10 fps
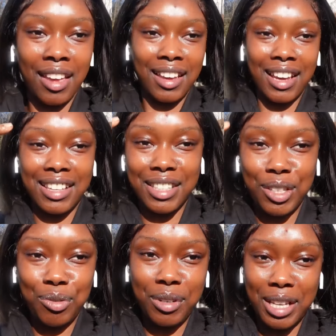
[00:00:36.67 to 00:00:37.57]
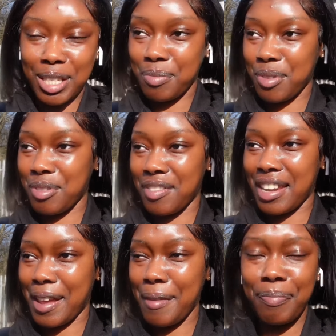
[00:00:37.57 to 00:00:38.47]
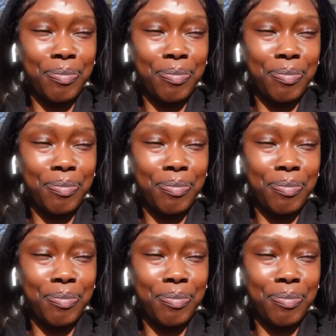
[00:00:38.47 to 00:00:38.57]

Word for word: Guys, ignore that spot over there.